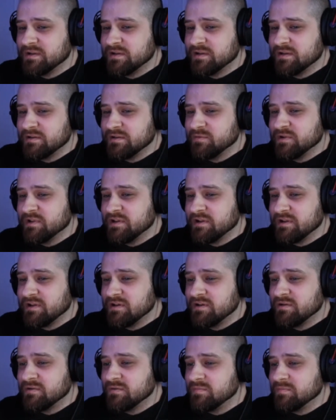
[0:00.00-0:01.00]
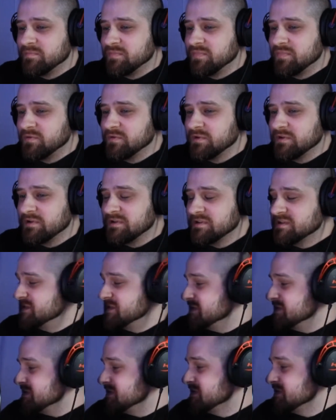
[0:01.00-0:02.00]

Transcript: and we were like, "Oh boy, this is